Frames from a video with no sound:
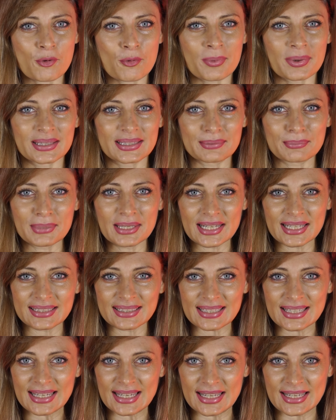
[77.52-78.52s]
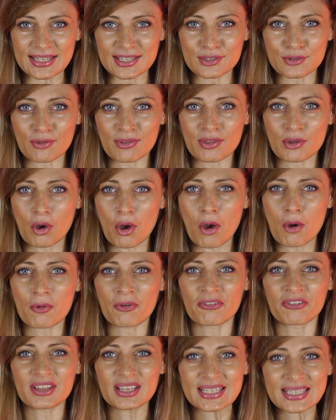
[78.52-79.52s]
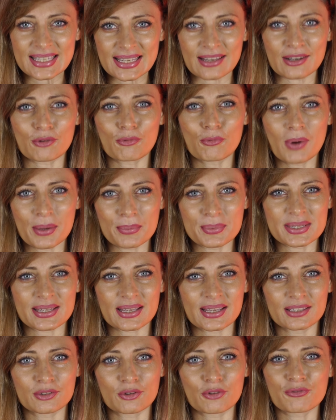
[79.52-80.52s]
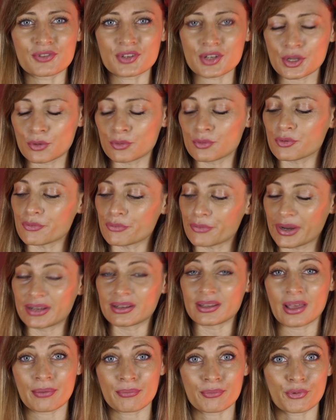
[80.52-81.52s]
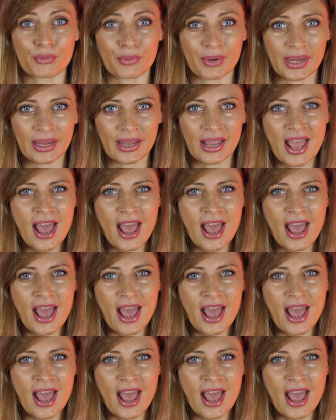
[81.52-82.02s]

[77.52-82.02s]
compatibility list on the official website of Zhiyun Crane M3.